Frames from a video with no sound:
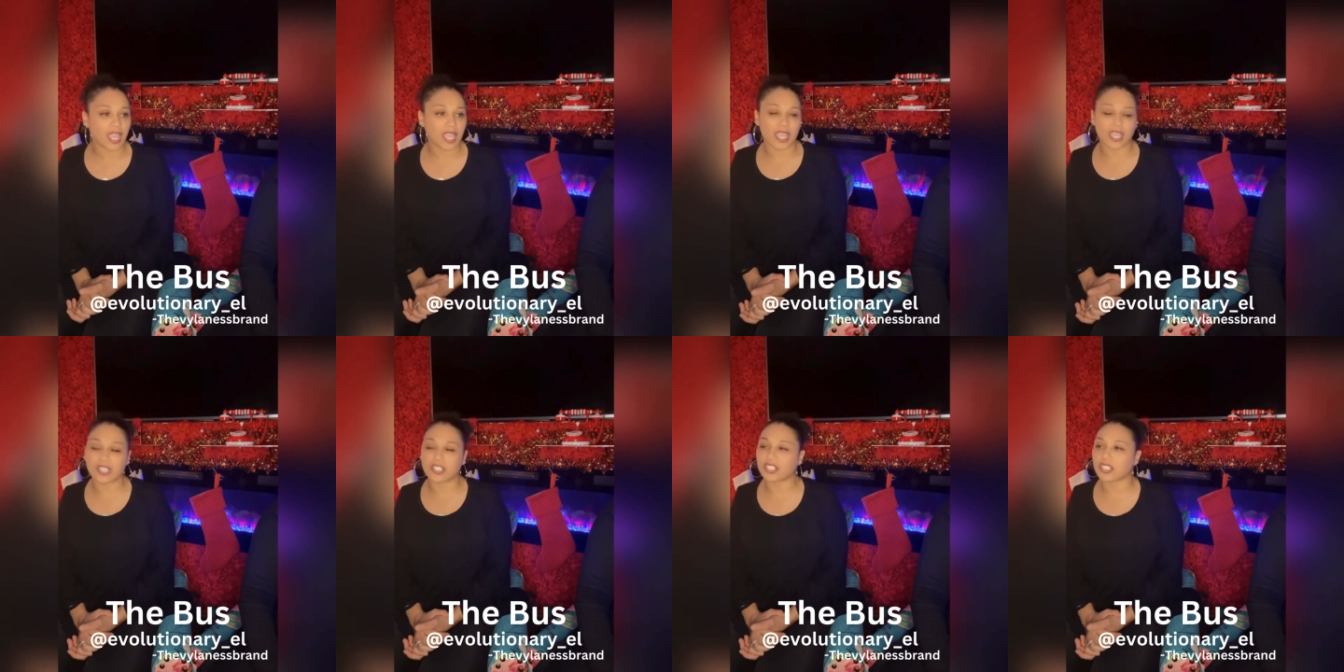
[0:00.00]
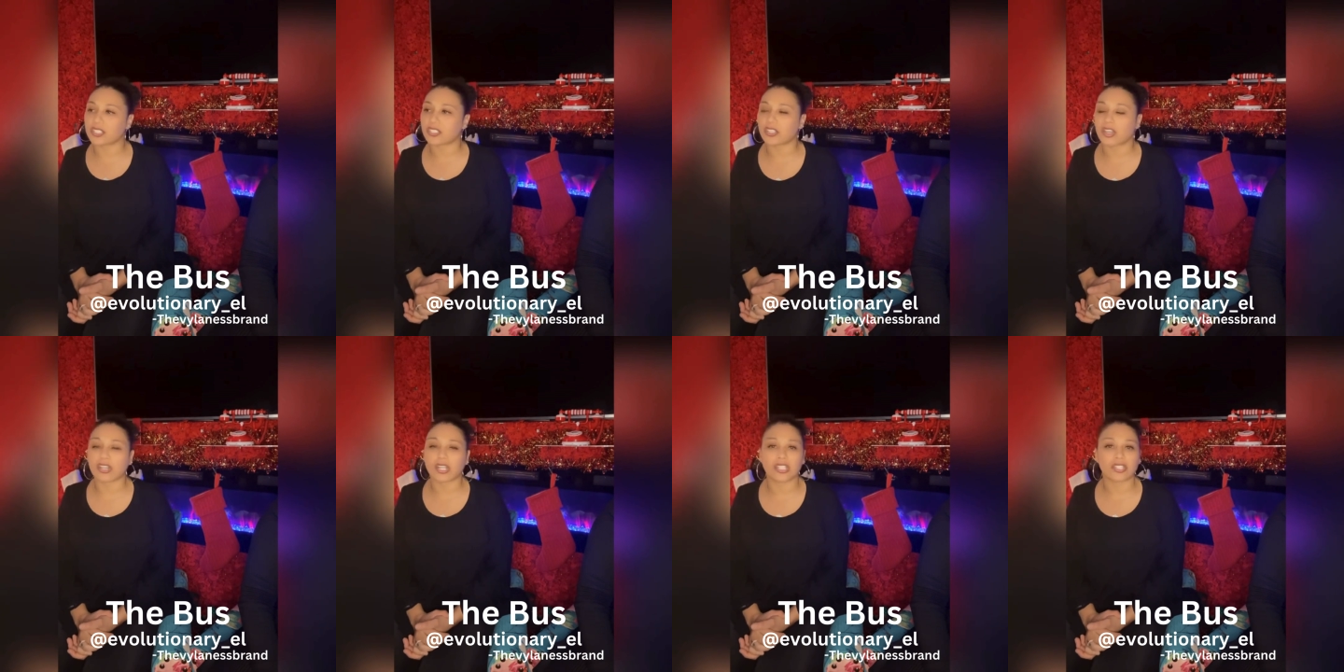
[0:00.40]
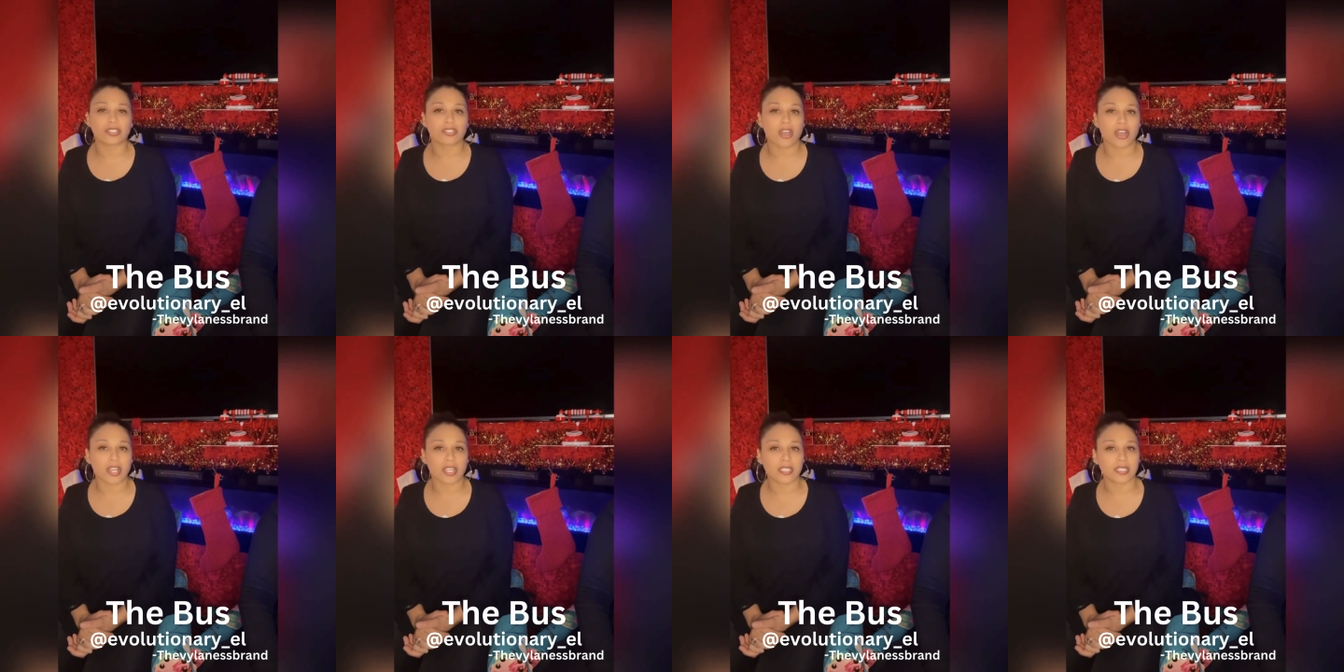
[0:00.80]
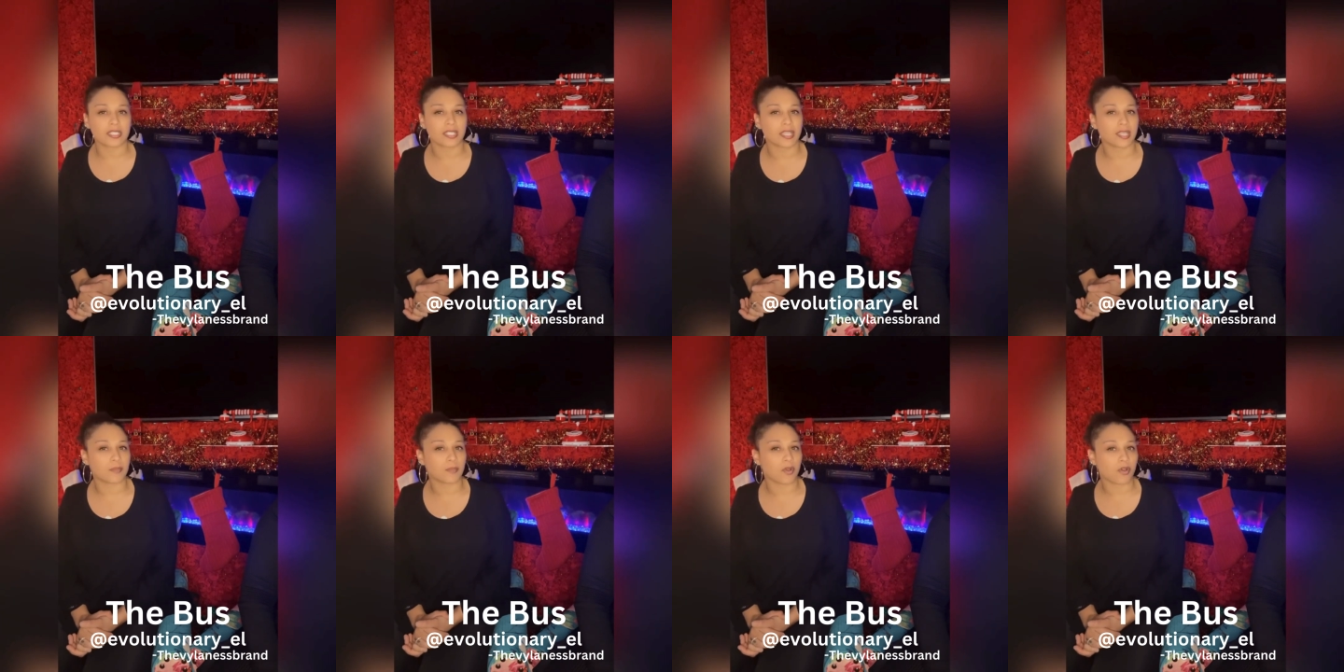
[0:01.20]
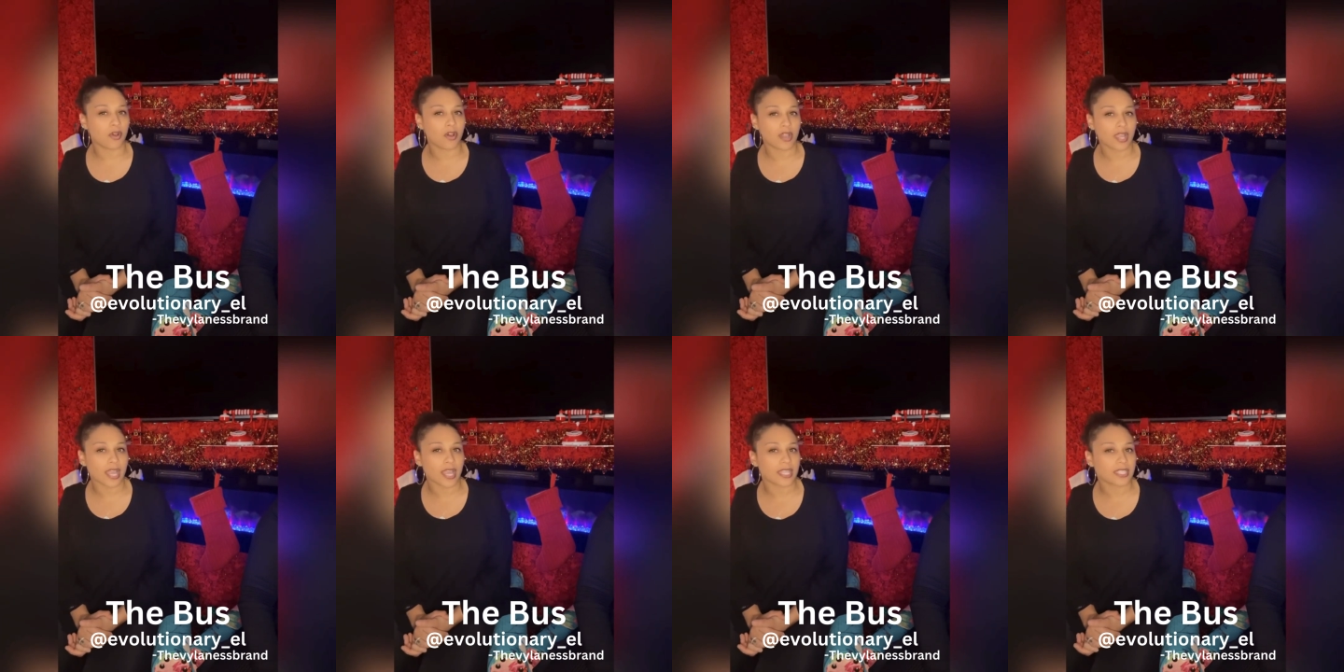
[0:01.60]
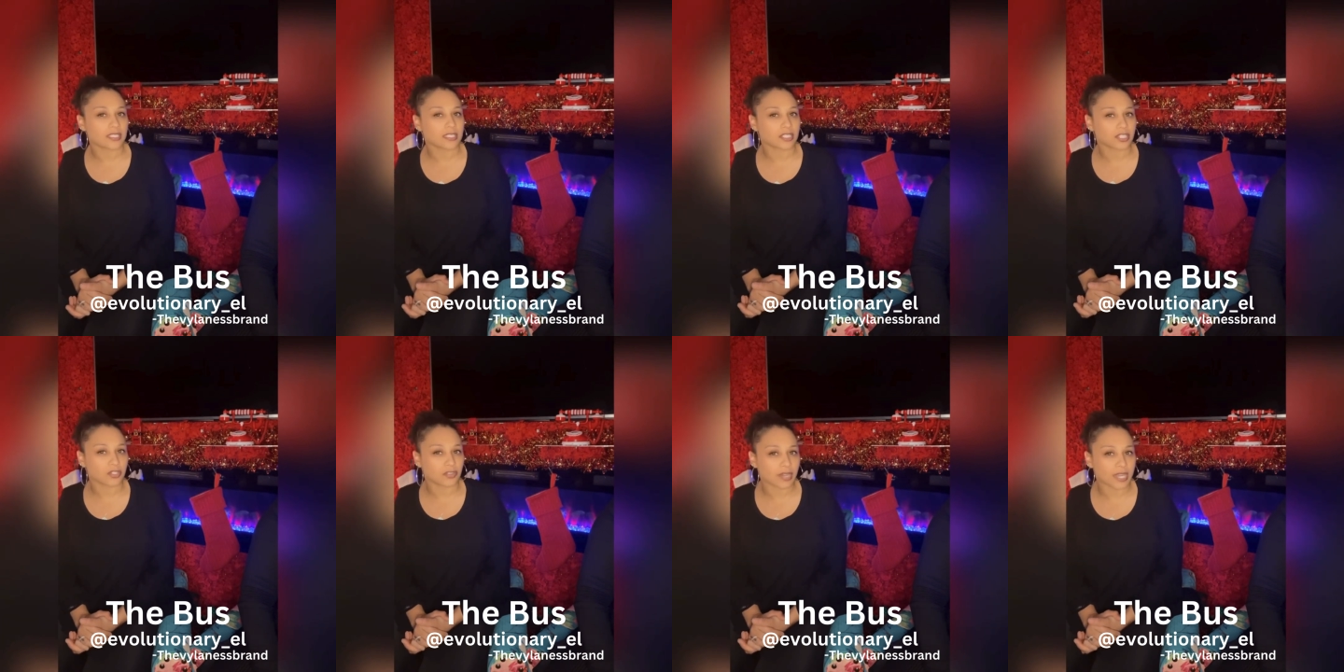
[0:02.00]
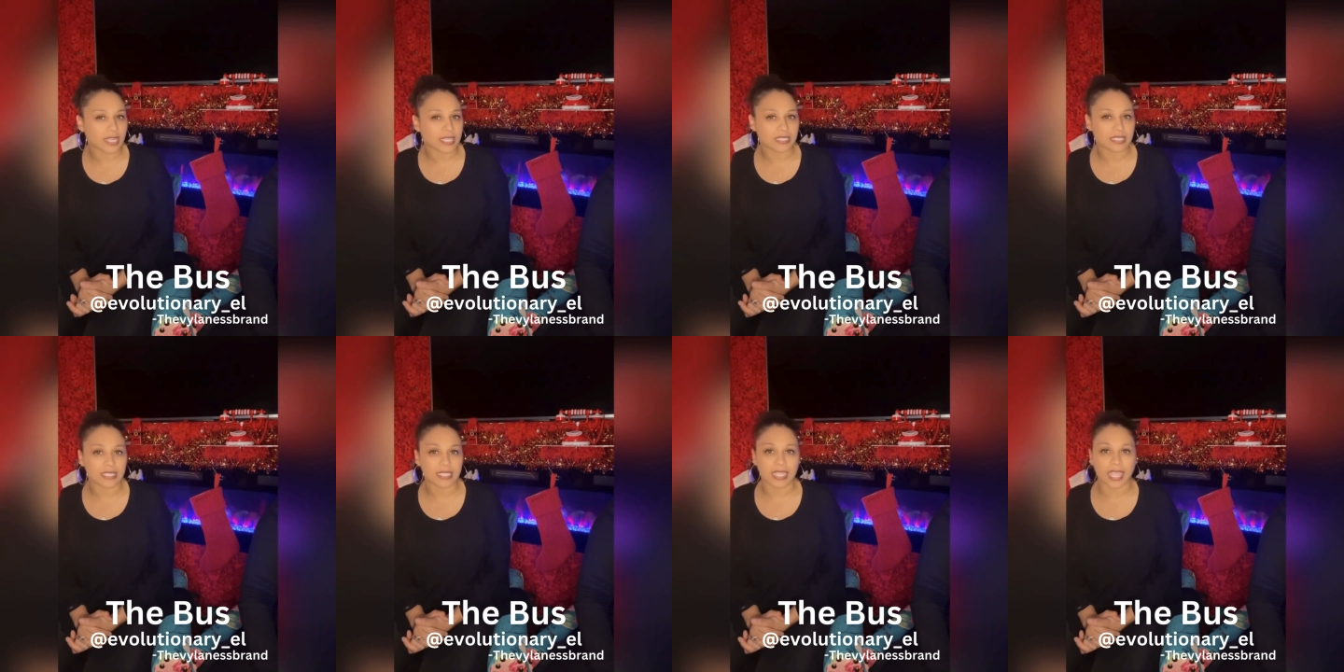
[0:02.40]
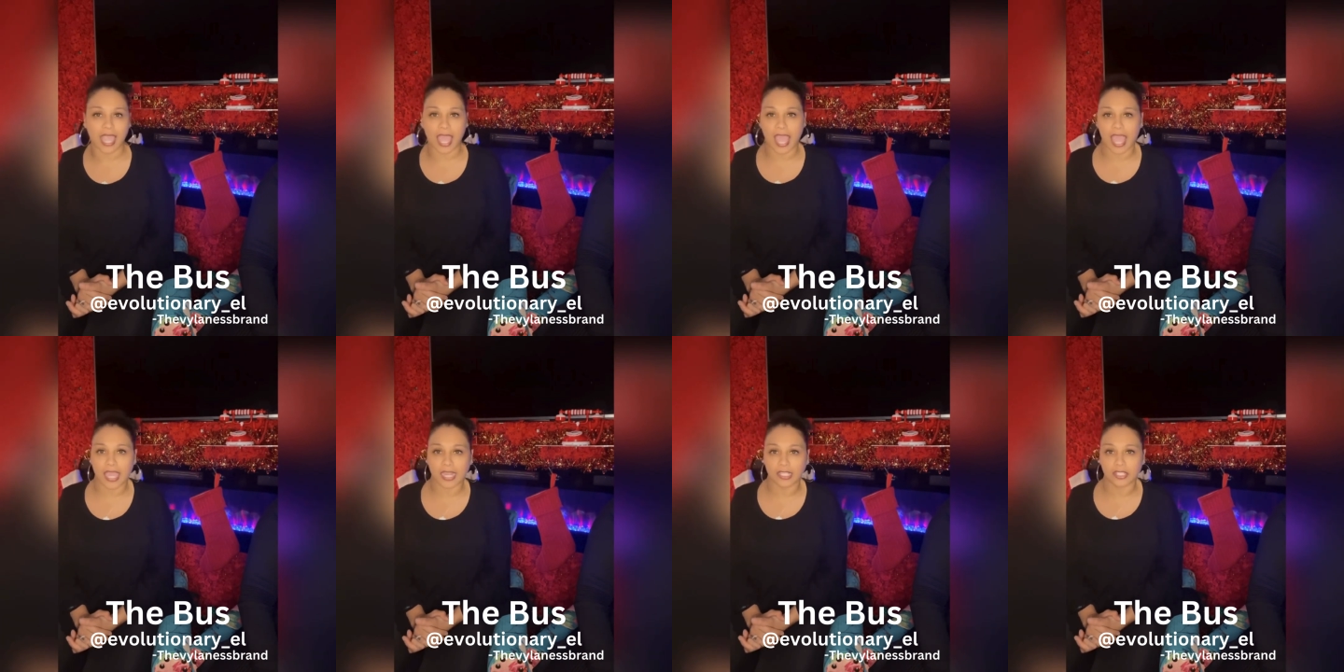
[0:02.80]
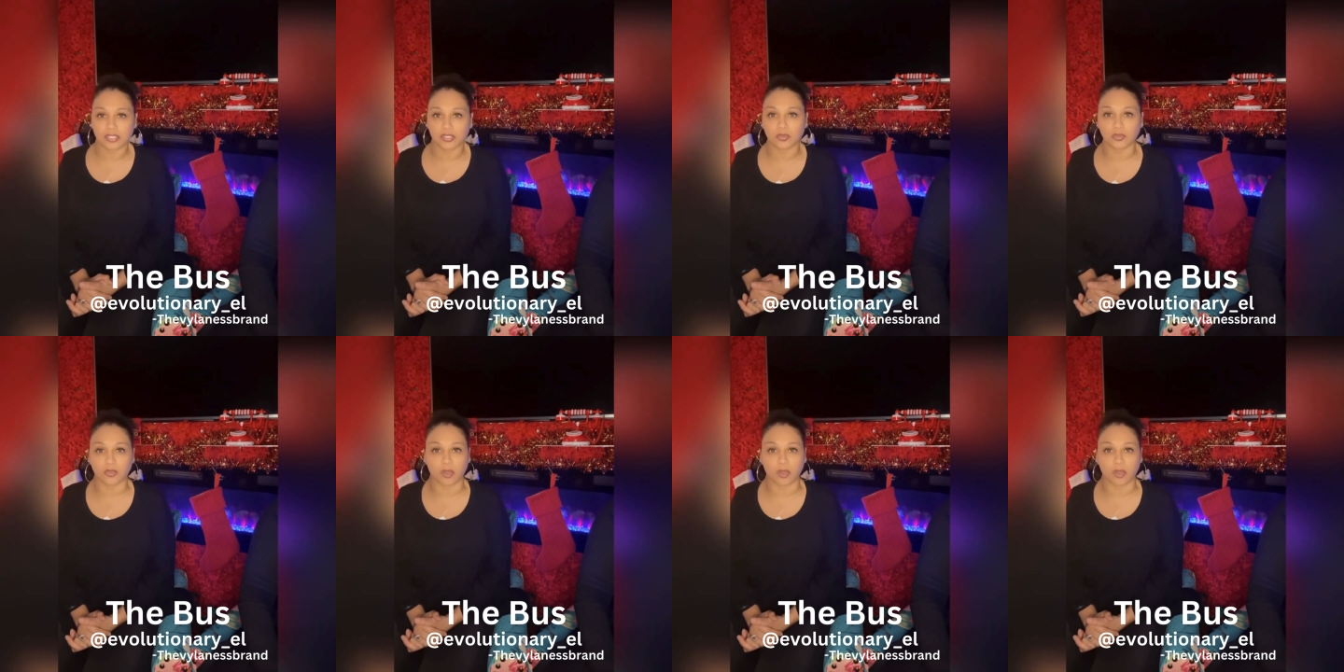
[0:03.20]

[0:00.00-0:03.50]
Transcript: and just started talking to him all kinds of crazy attitude,